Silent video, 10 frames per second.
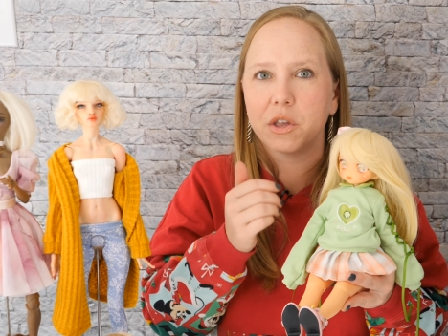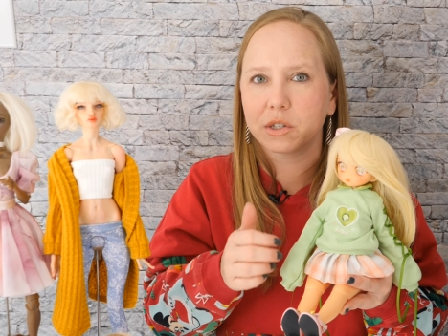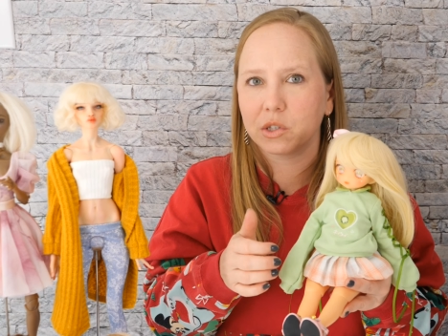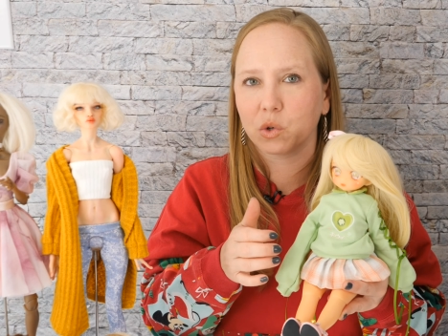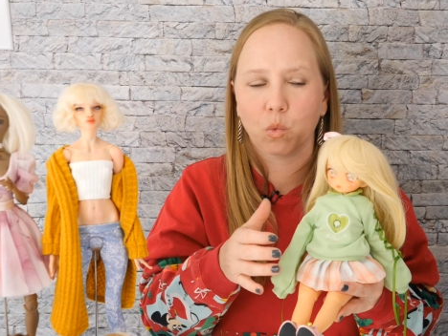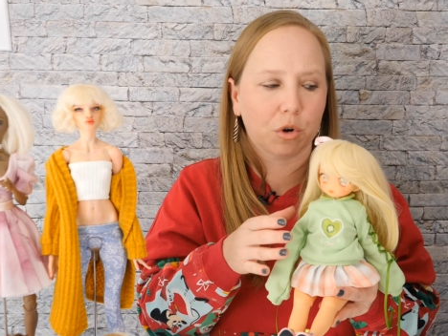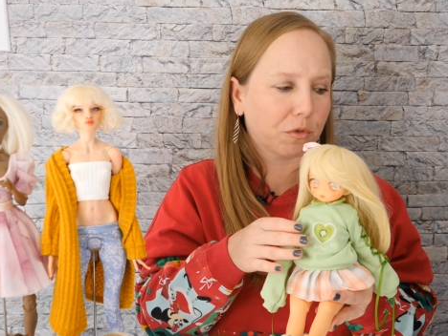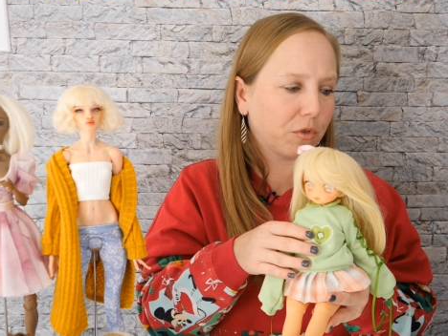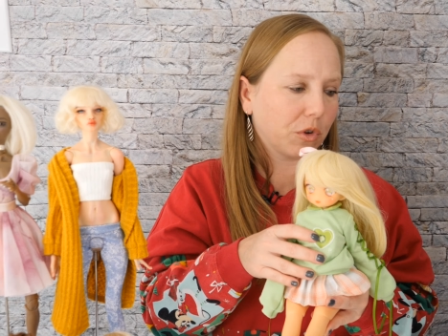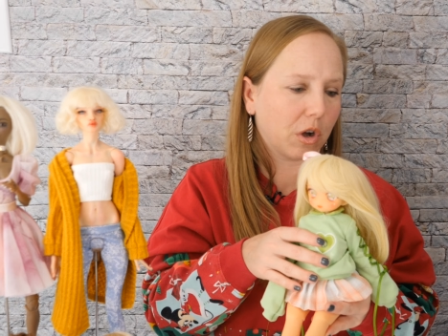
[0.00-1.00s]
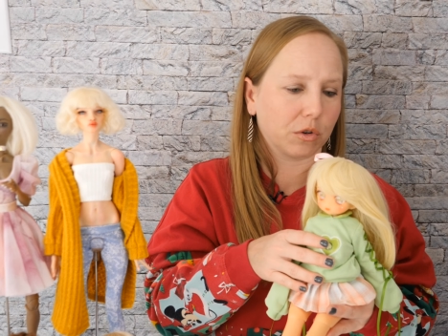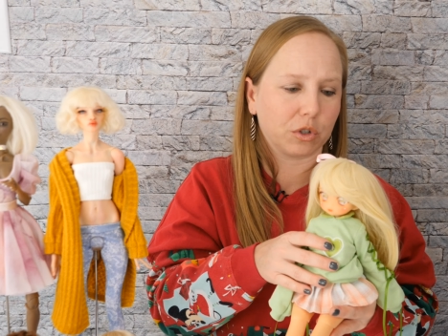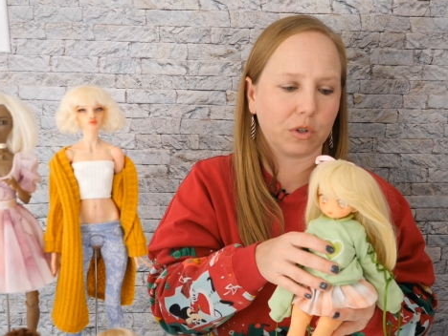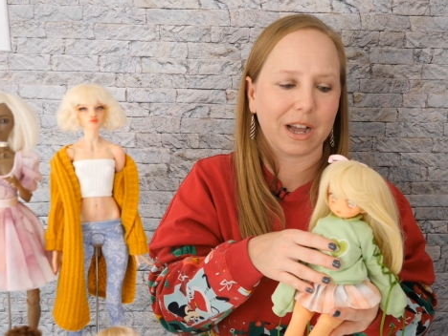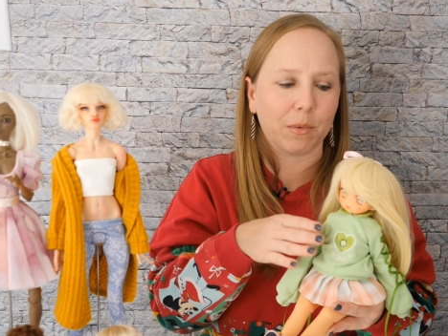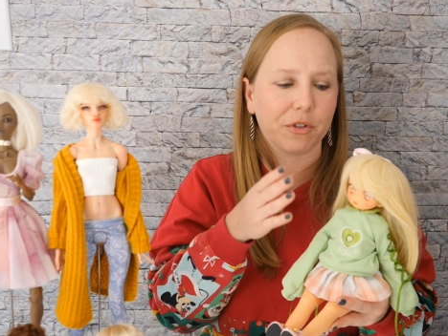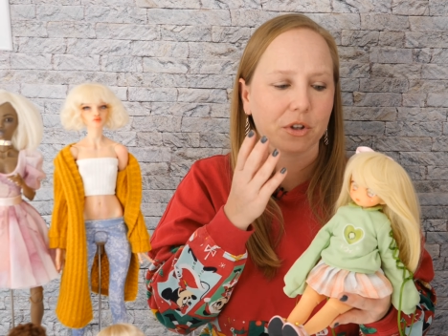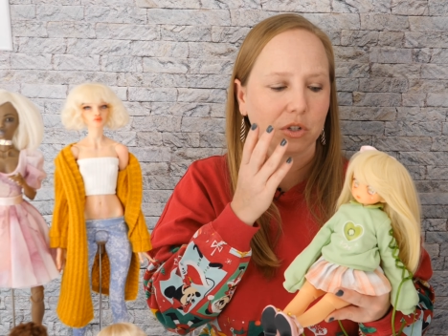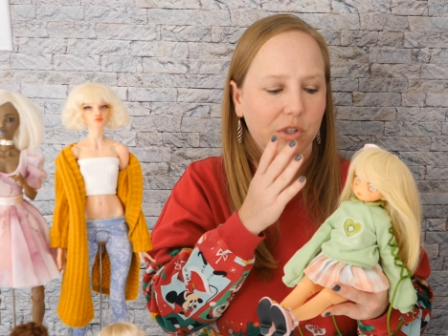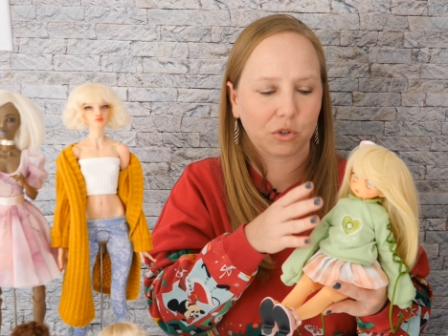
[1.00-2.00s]
This is a wonderful doll to do that with
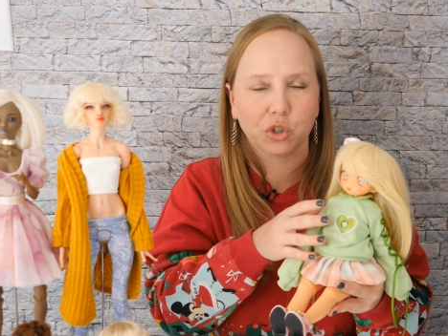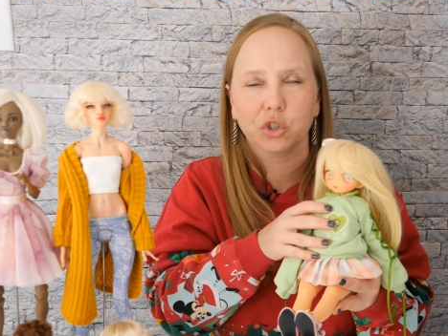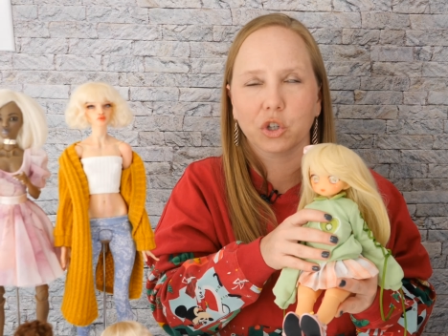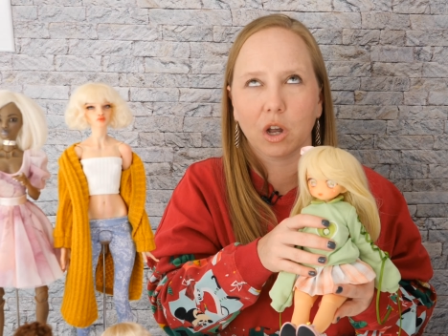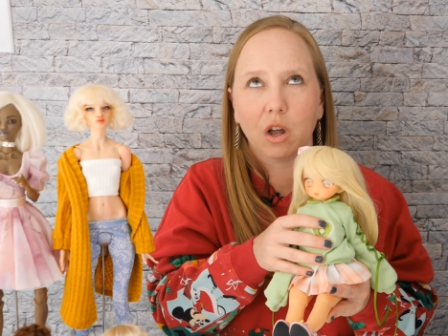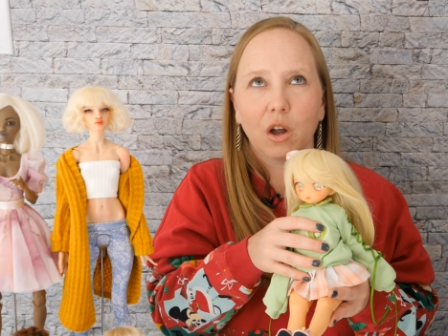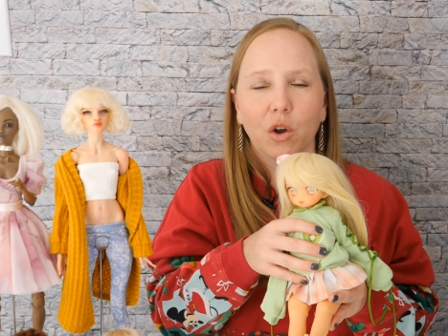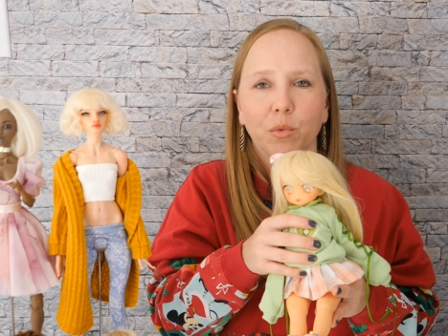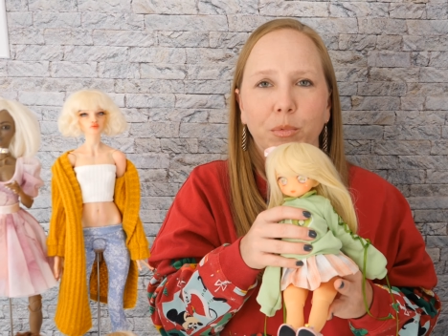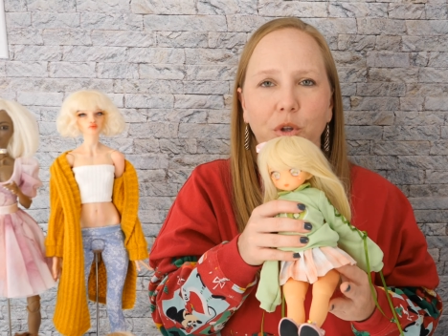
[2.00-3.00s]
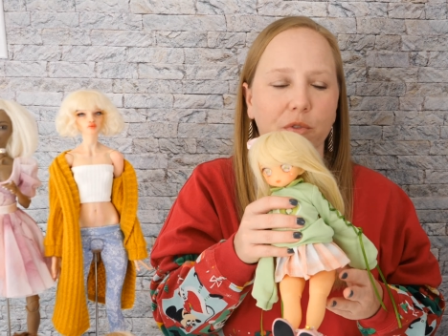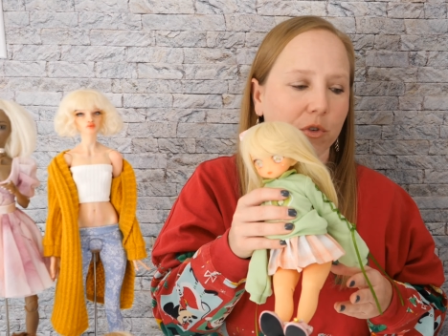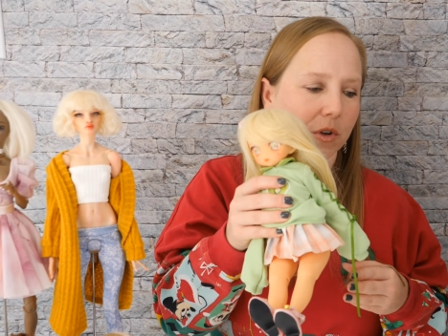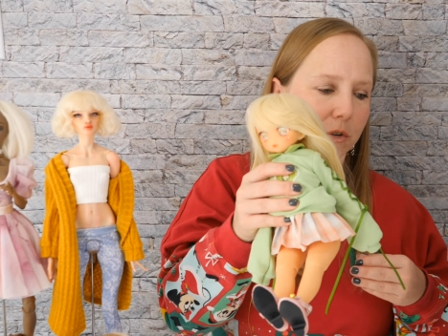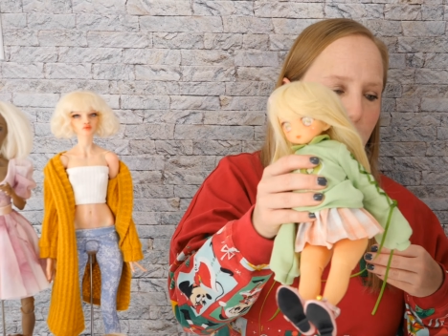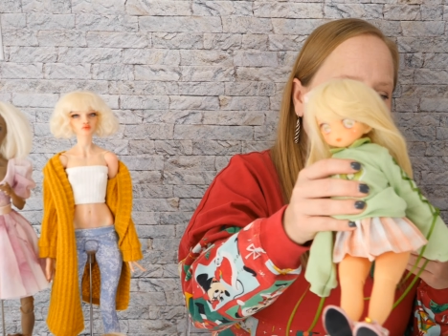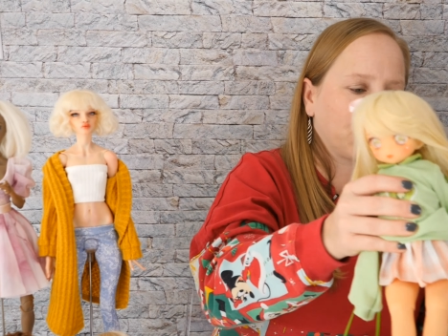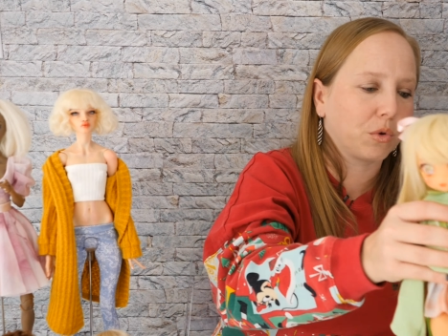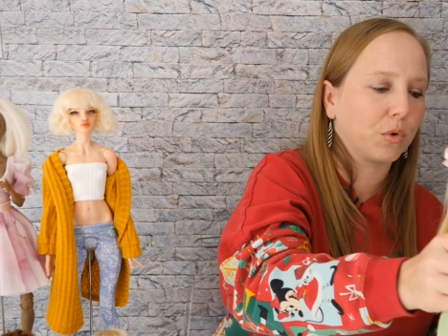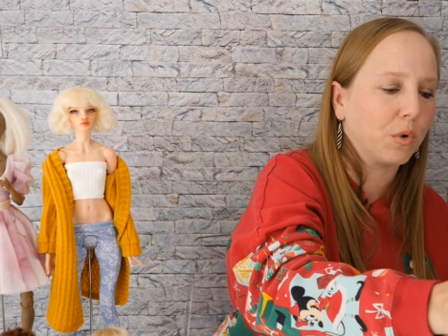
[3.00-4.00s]
because they're so beautiful and they're so
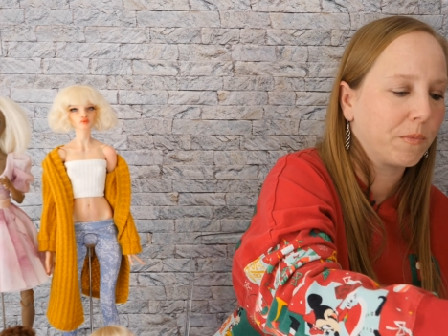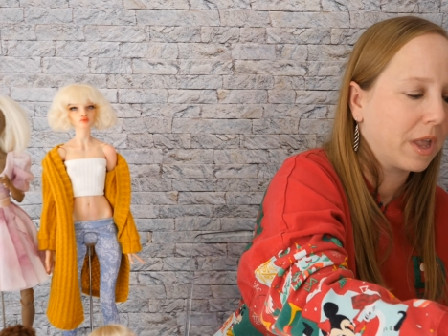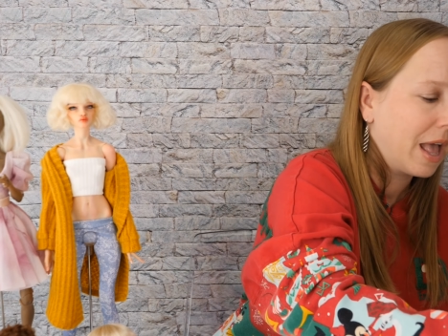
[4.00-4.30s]
cool.